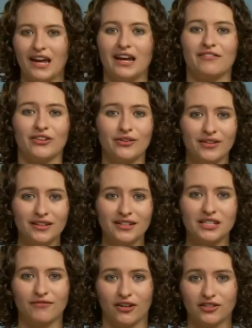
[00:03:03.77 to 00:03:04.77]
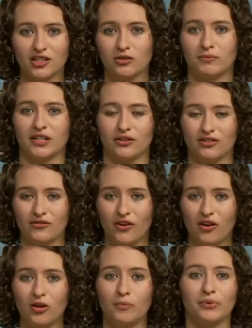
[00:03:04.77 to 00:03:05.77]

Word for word: If you think these functions would be useful,